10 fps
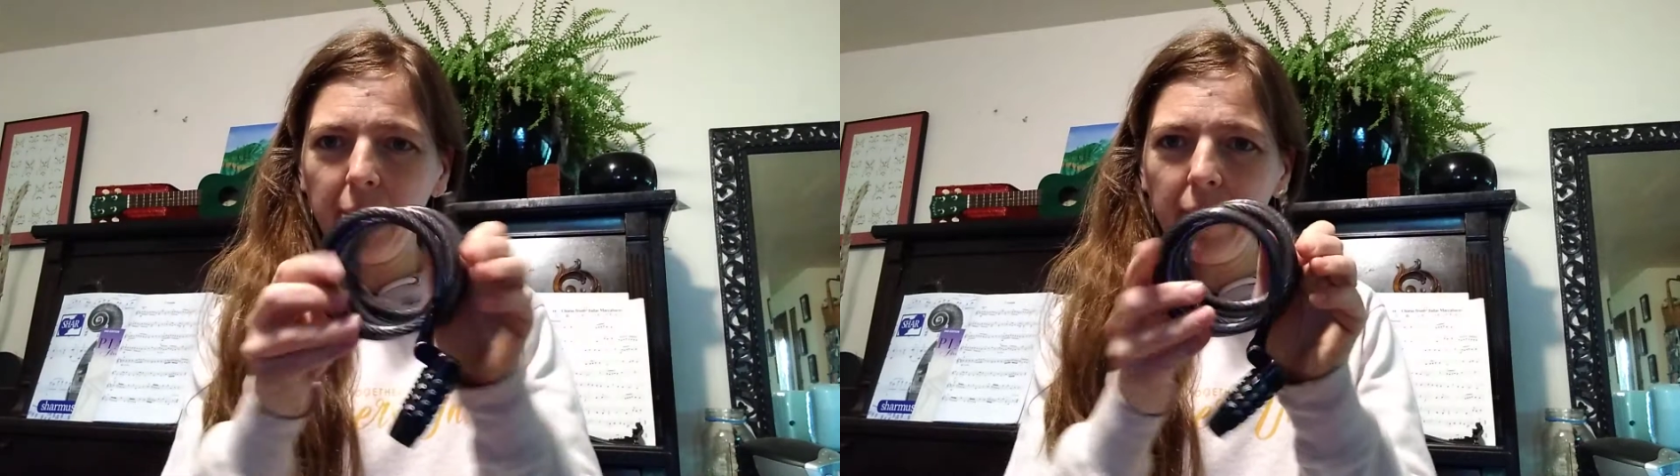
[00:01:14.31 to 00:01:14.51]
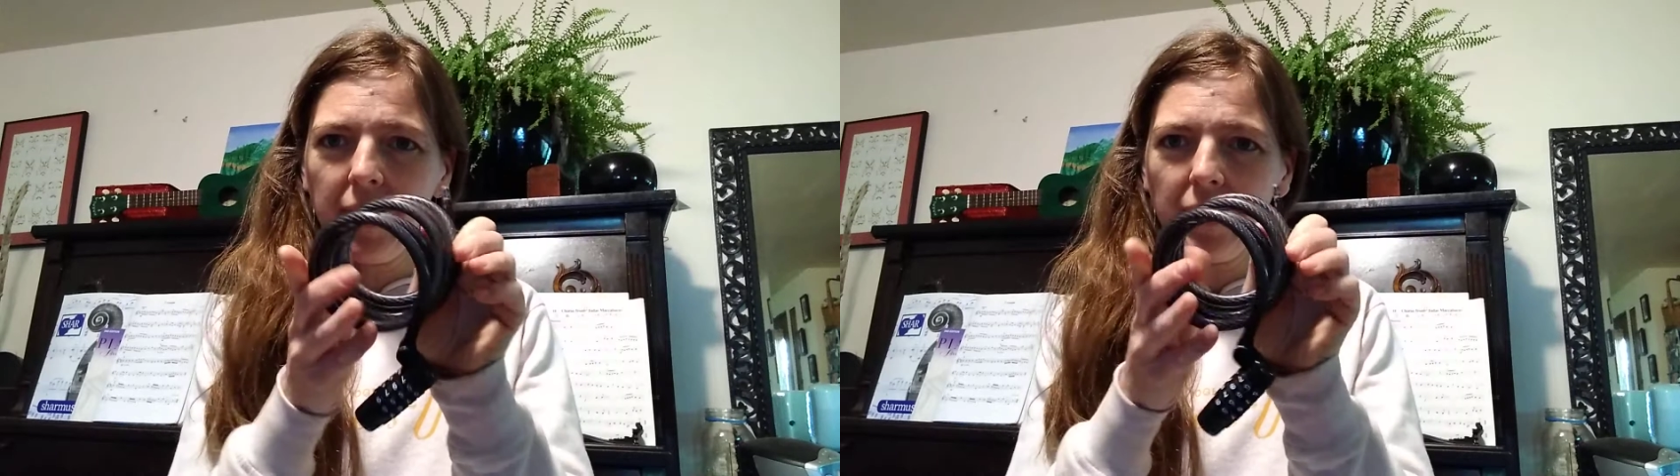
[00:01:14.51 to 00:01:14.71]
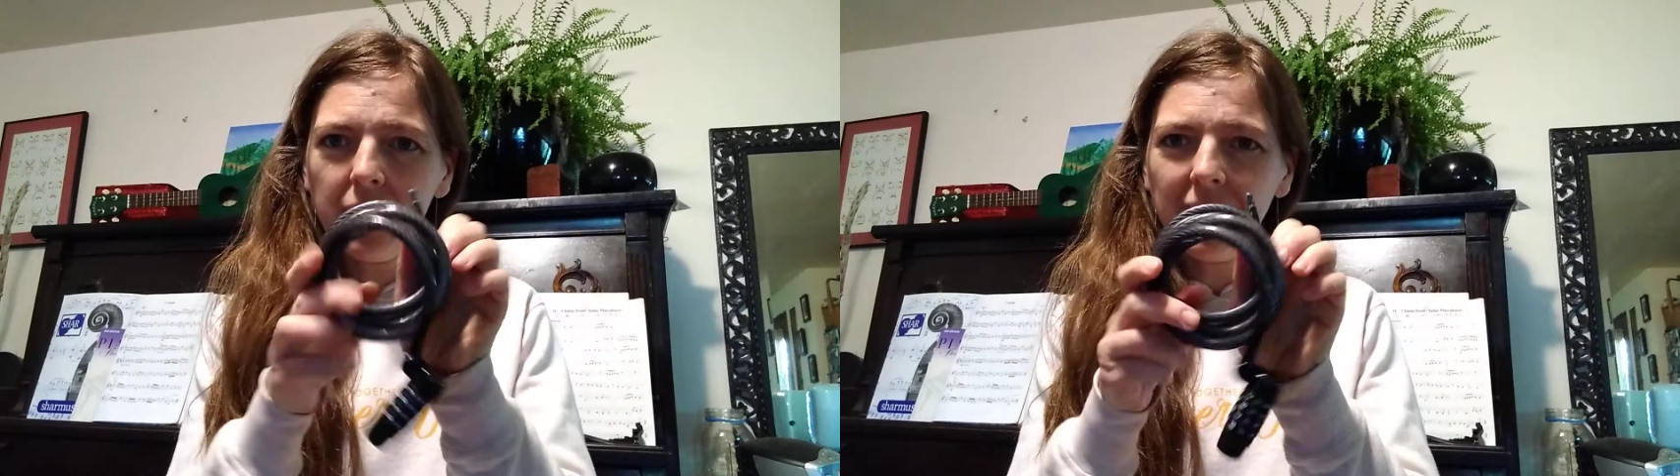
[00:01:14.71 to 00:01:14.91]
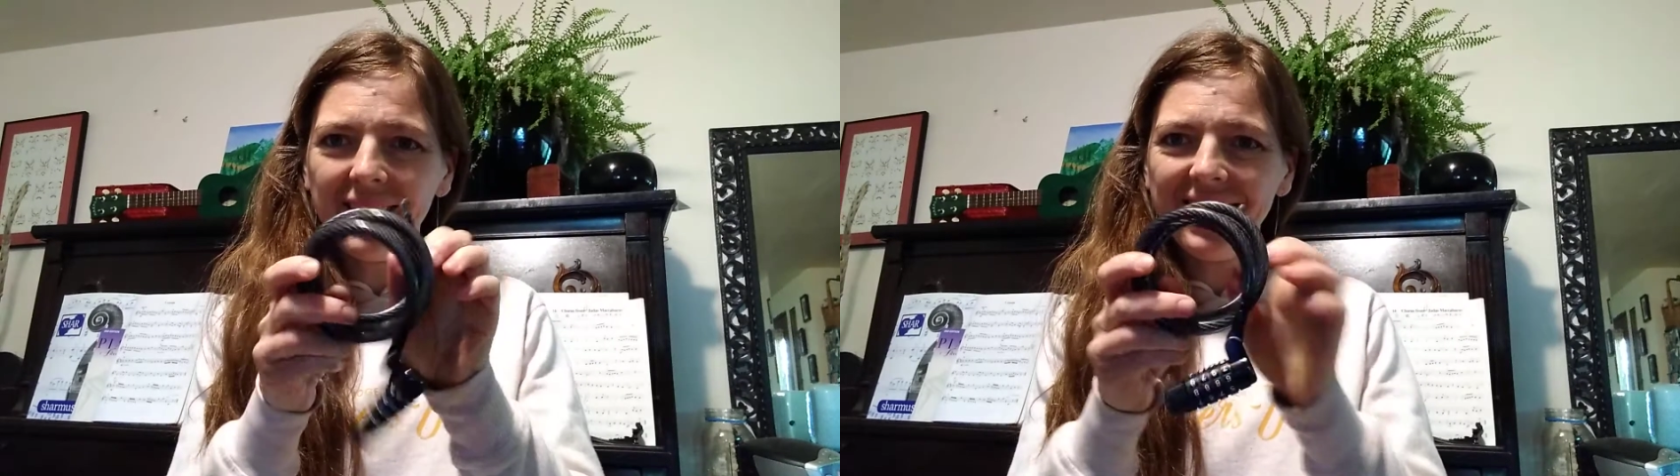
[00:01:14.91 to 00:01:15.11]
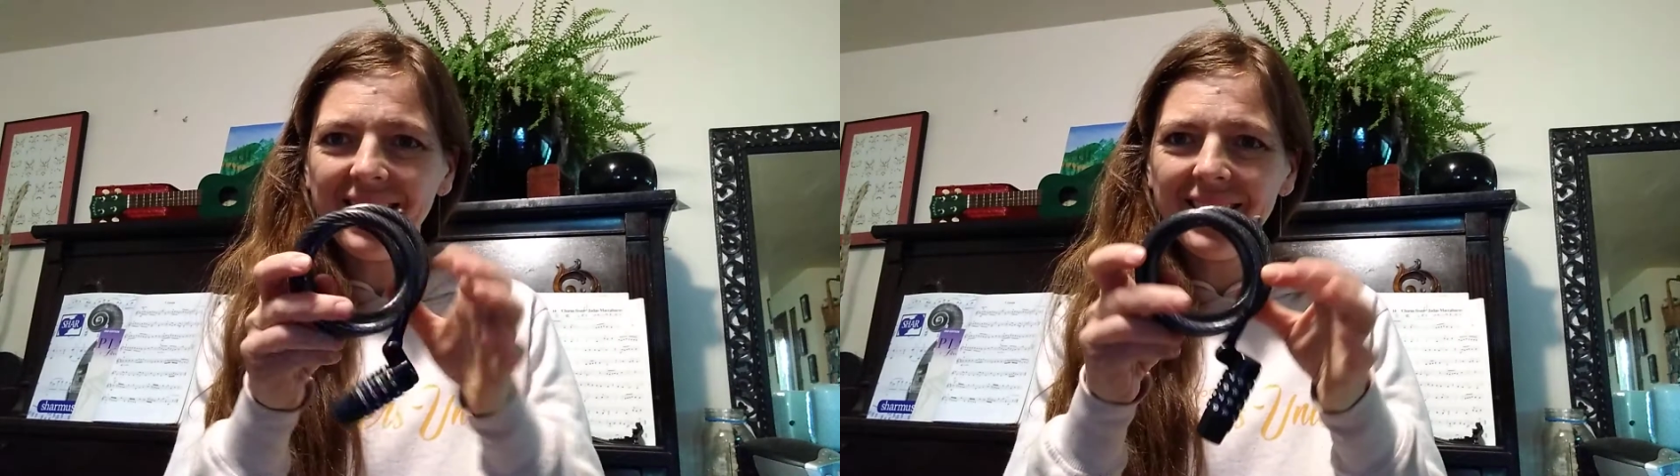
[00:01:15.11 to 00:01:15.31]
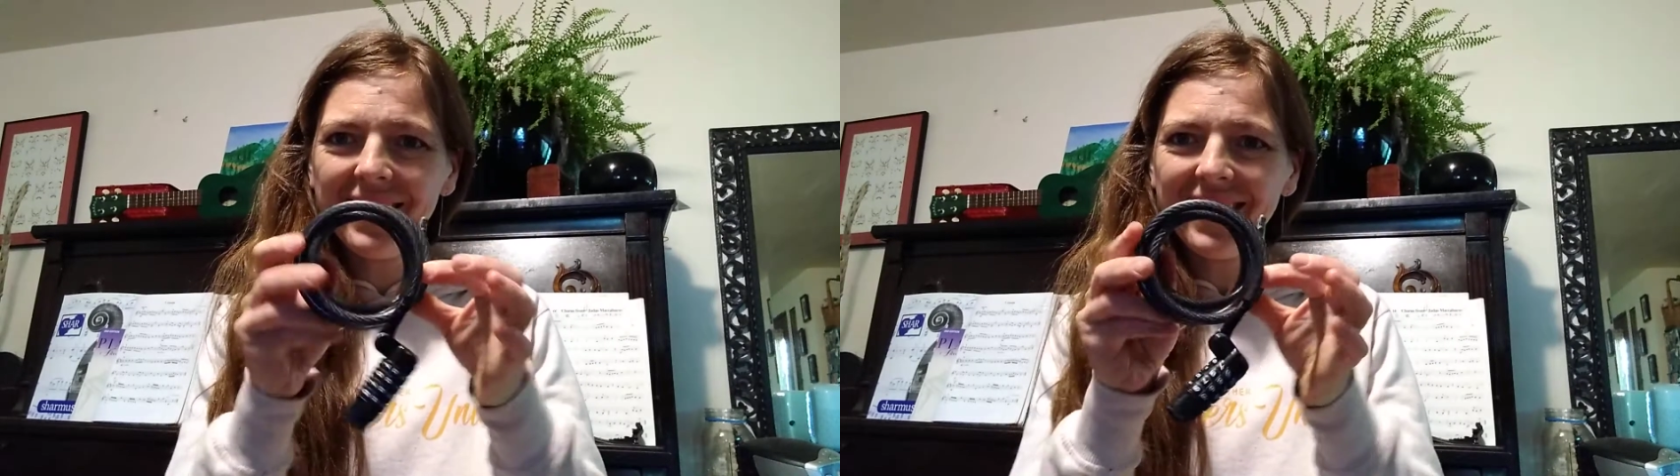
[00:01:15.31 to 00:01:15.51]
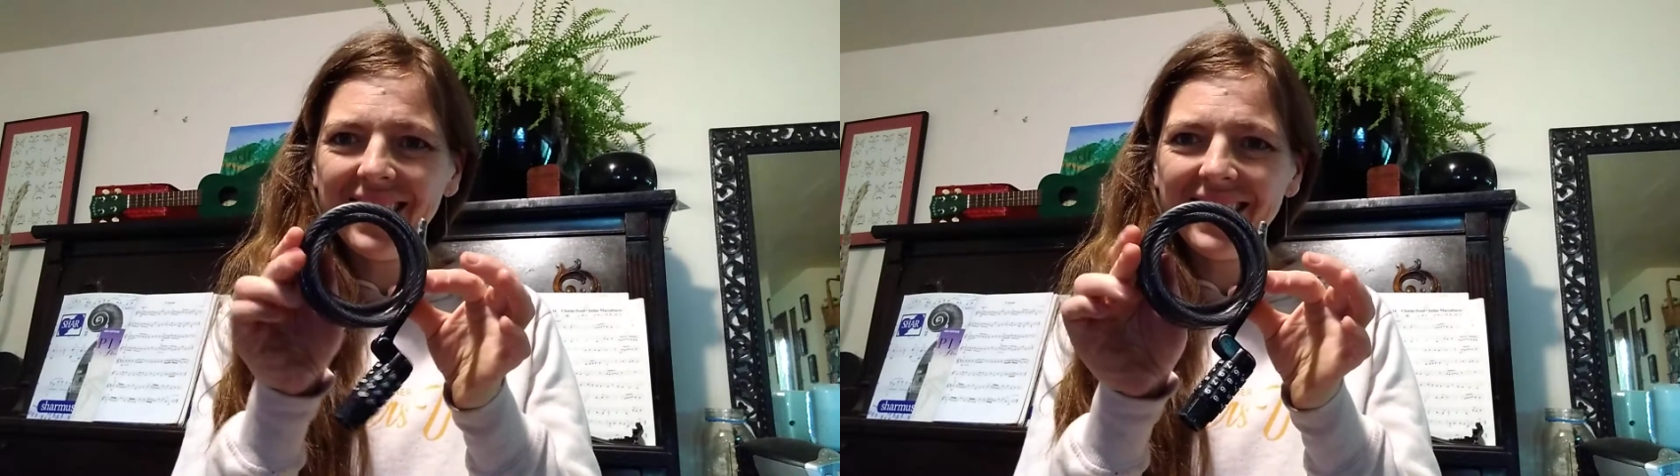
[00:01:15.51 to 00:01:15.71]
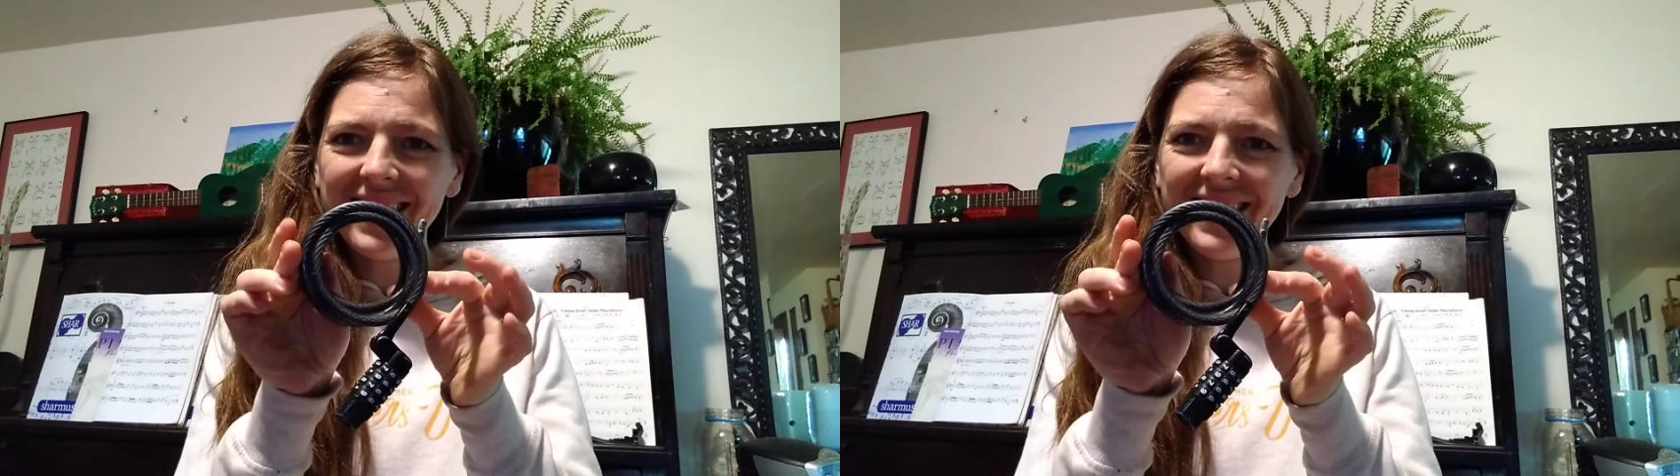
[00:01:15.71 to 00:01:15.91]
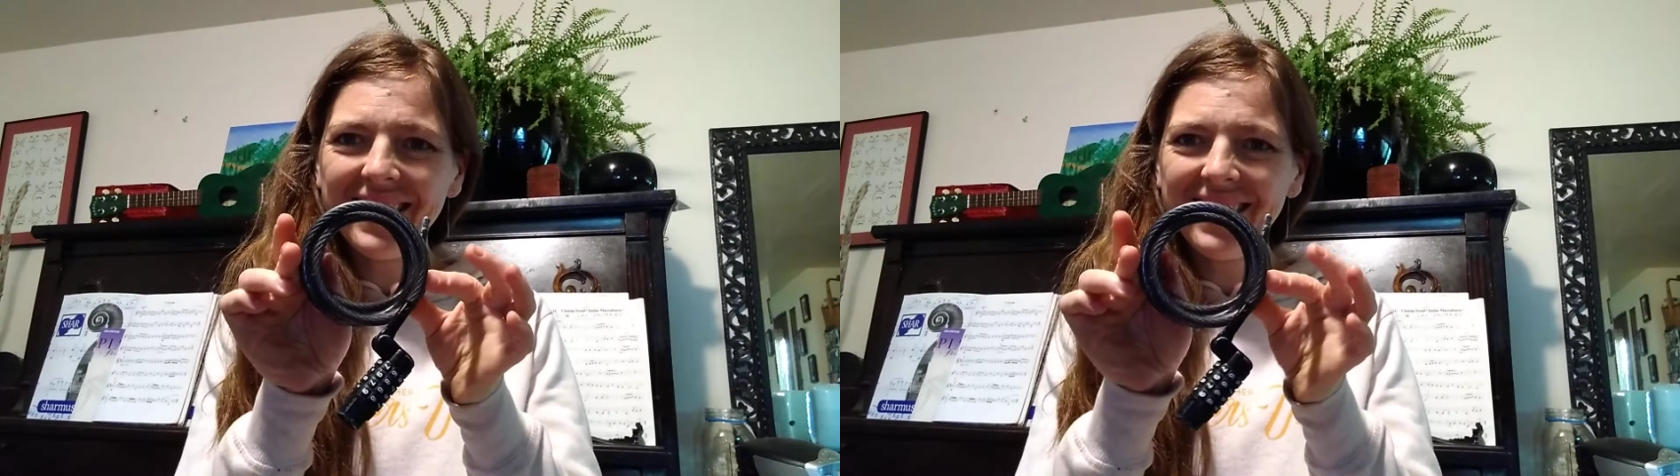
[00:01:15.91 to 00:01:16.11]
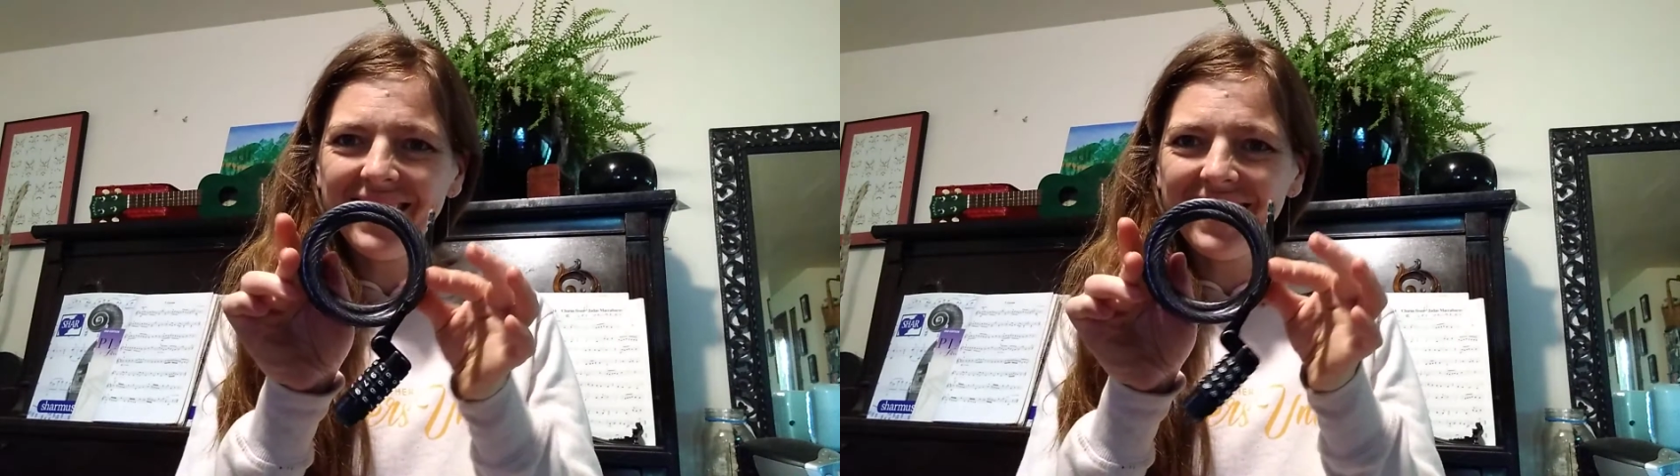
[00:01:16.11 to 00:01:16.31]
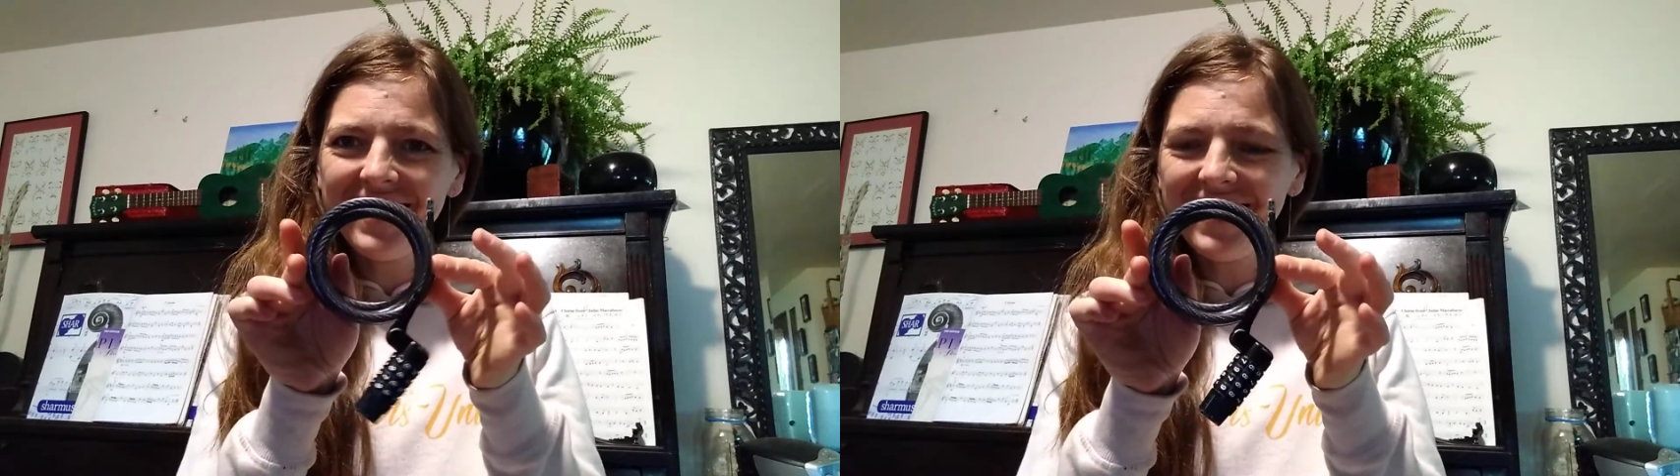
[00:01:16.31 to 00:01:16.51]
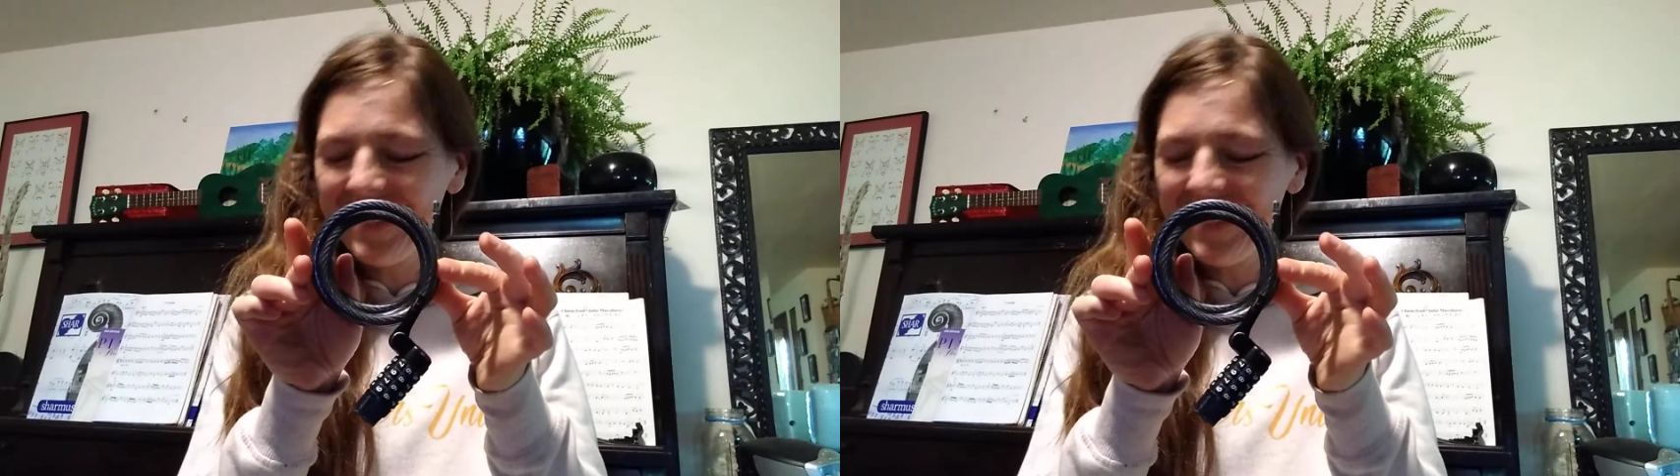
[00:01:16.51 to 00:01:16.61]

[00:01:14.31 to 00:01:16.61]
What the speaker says: but when you turn it like this, it's a circle.